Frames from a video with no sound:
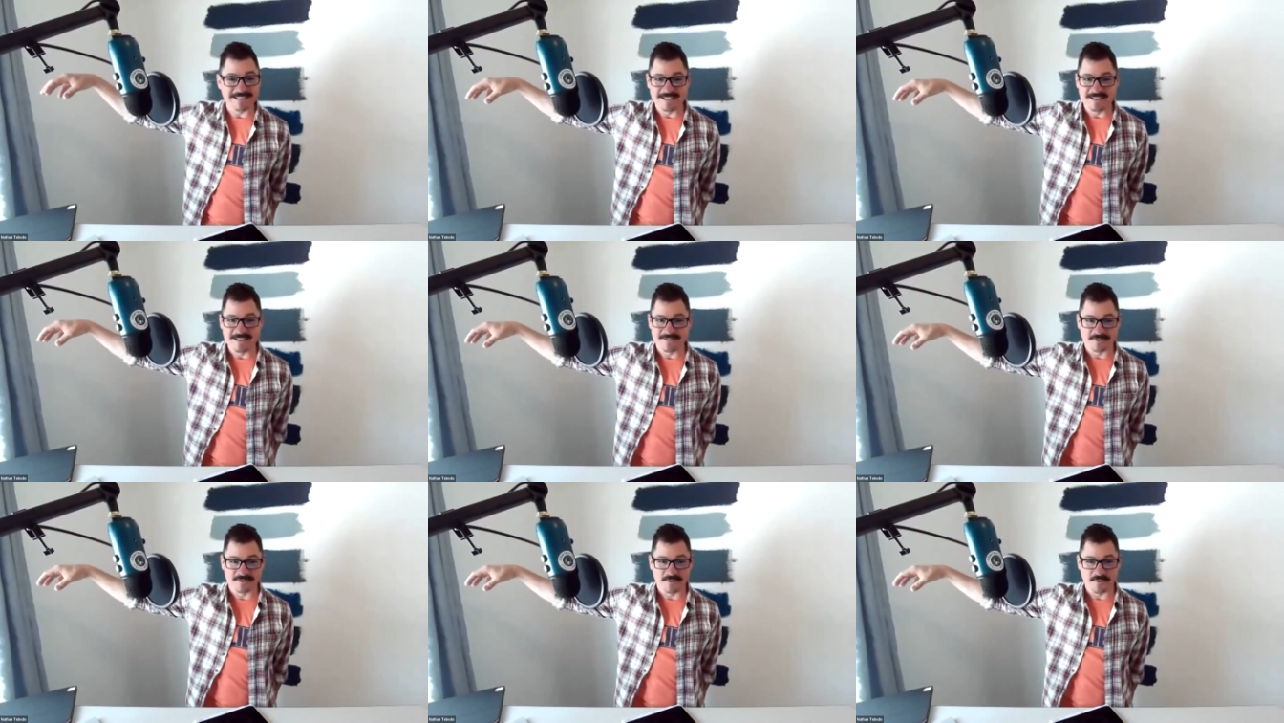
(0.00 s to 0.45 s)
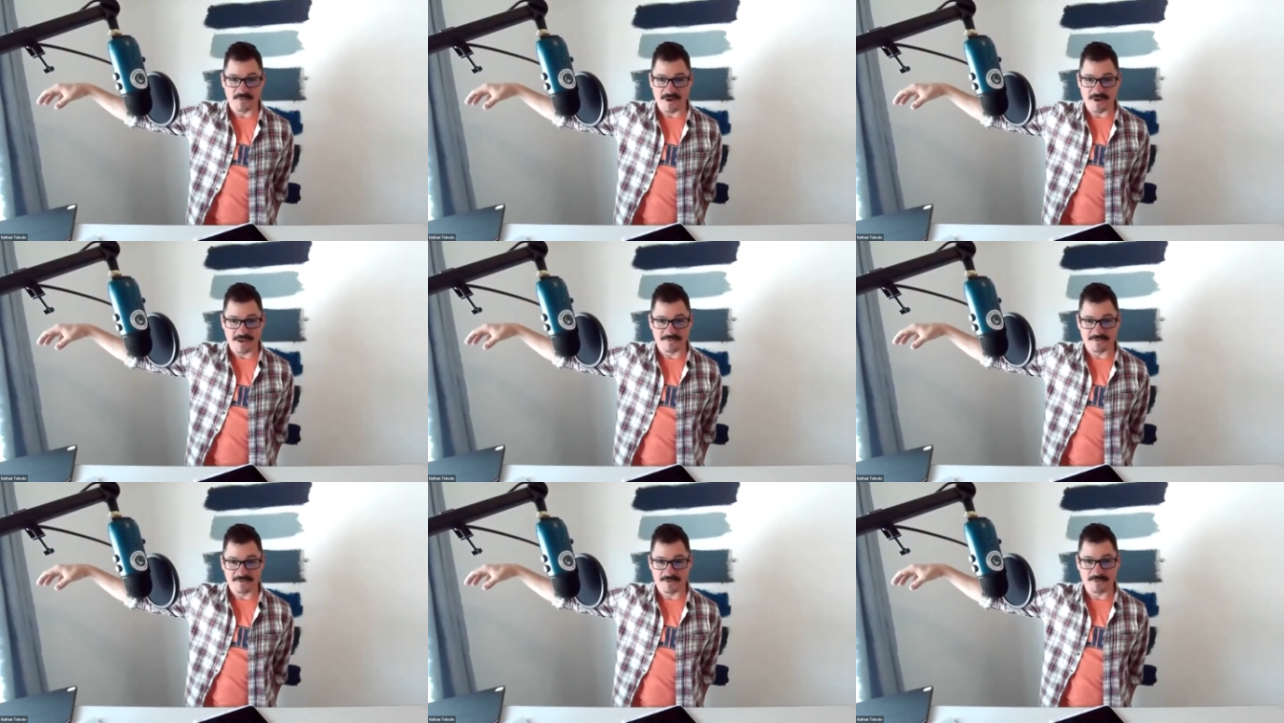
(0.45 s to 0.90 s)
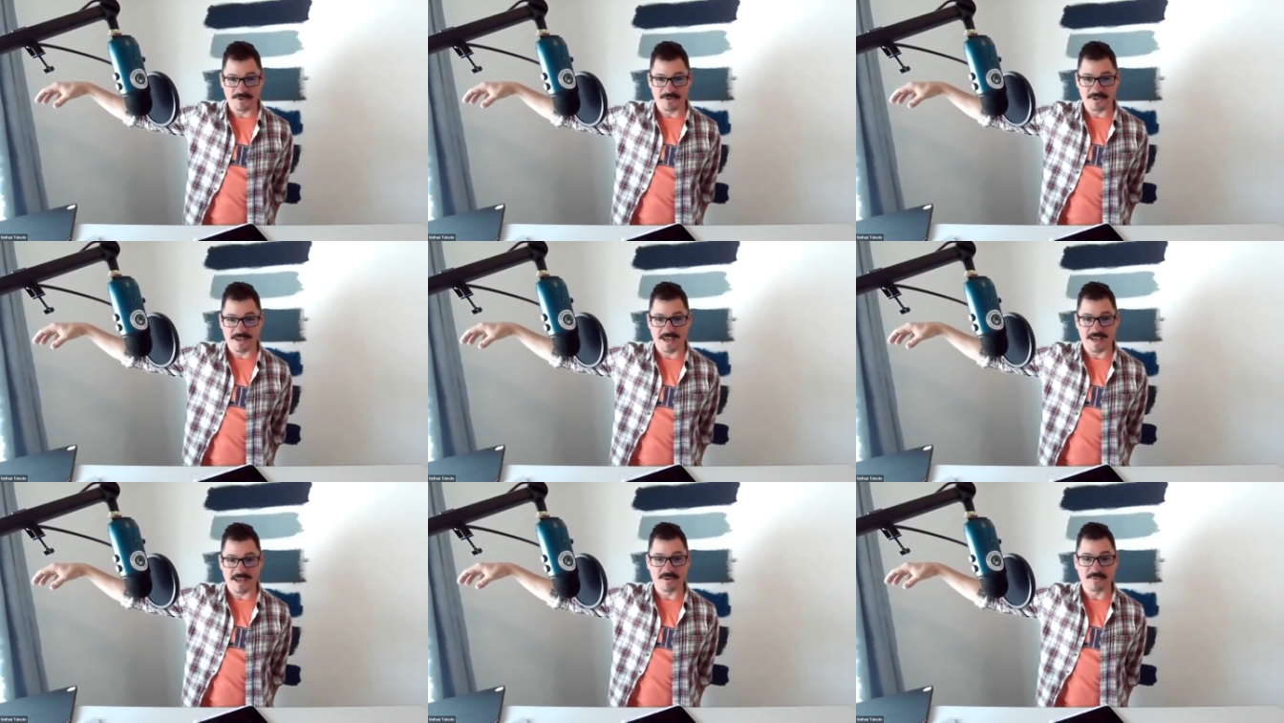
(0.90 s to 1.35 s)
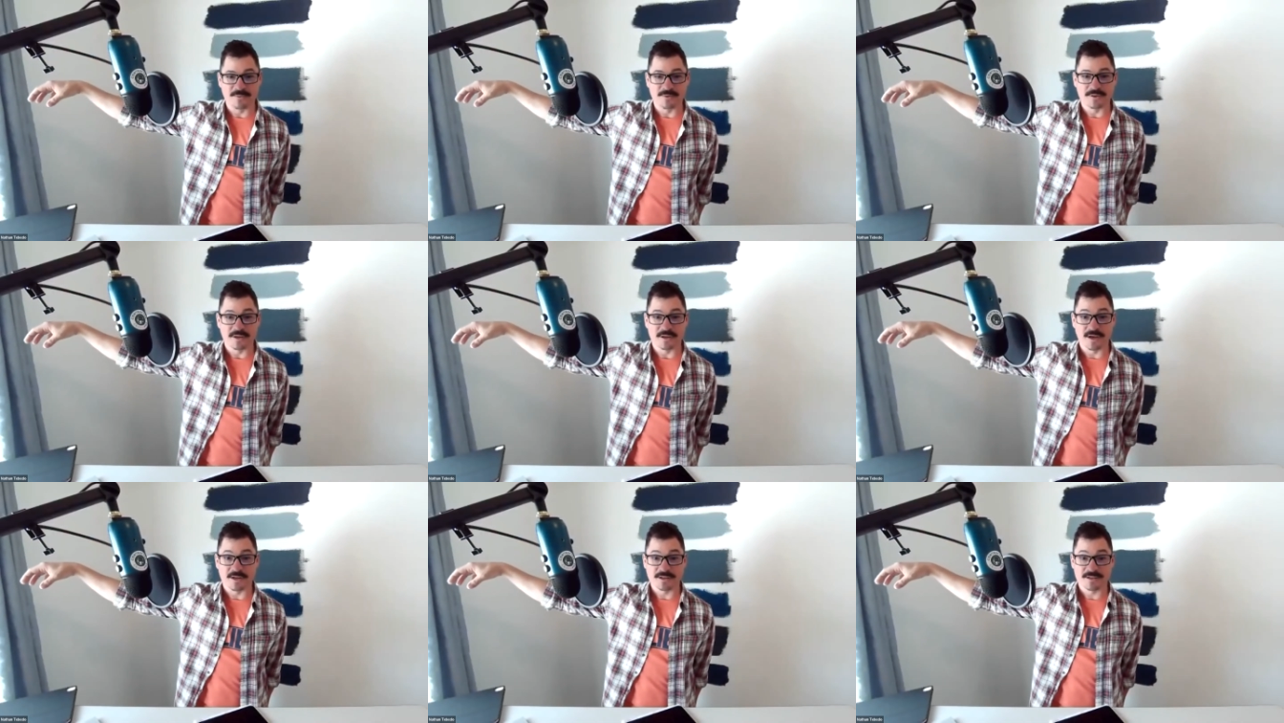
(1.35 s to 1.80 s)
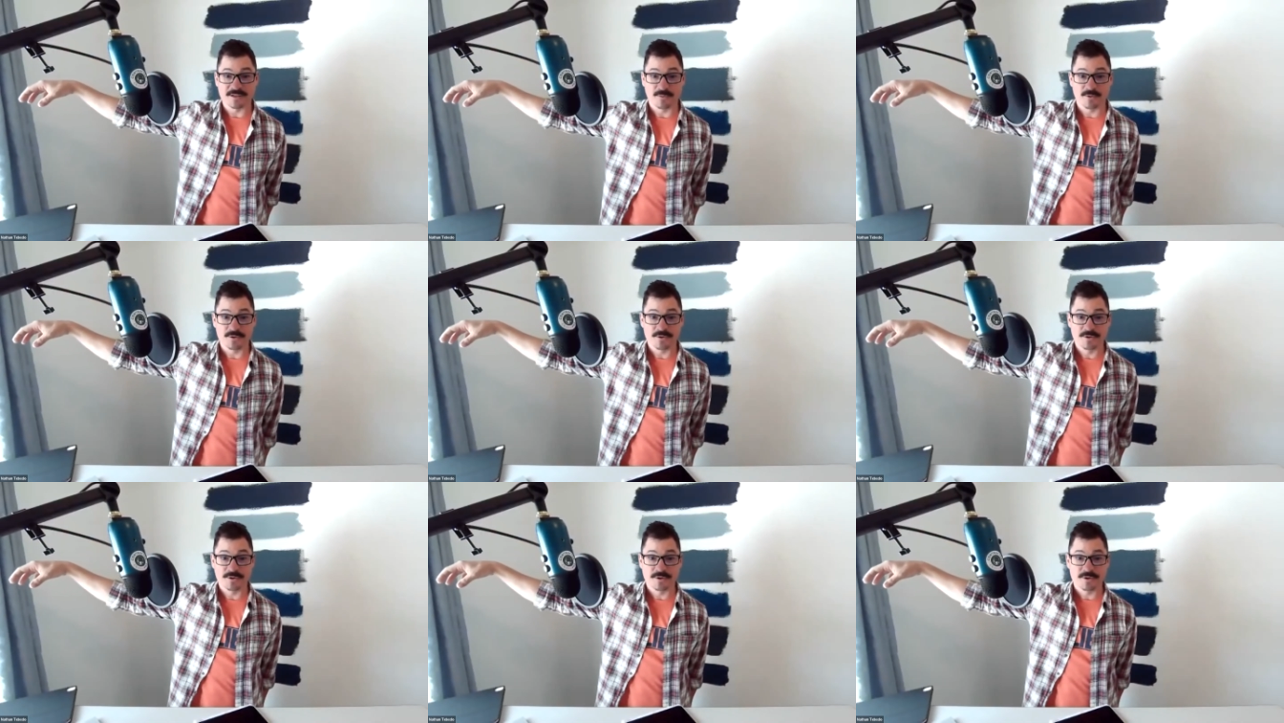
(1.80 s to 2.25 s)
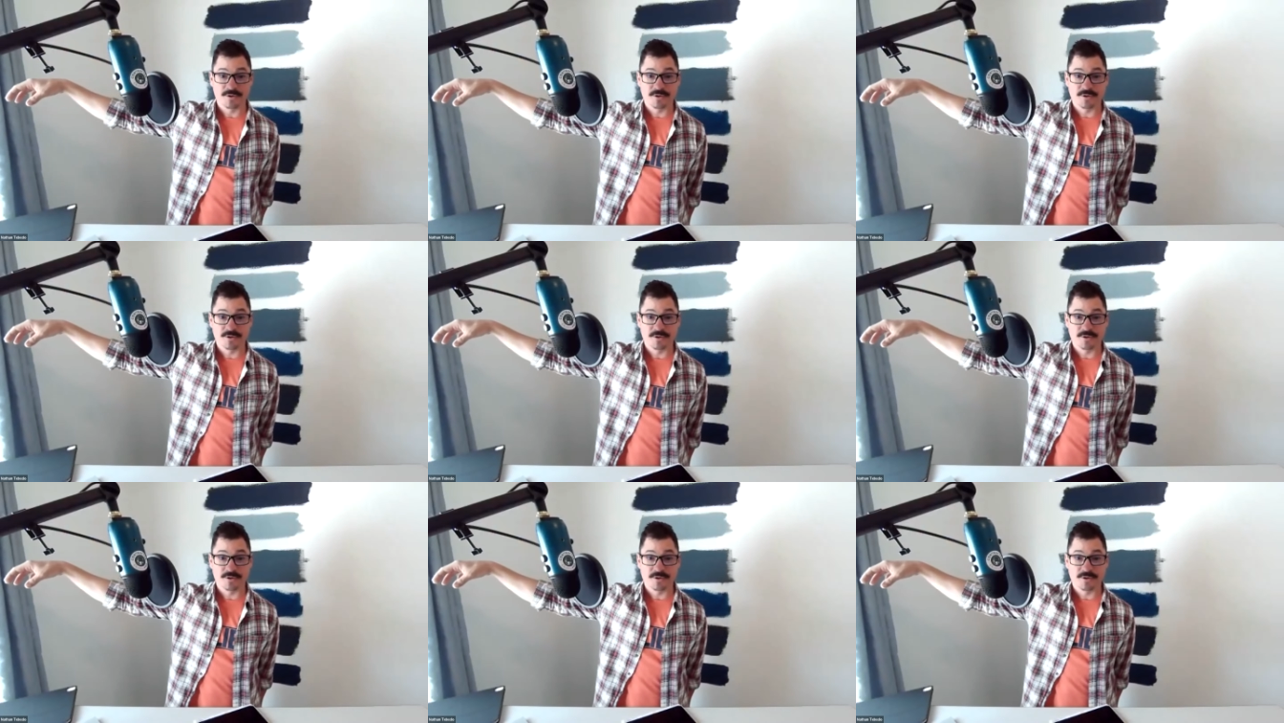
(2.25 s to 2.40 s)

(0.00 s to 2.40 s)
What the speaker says: different way of communicating with the customers.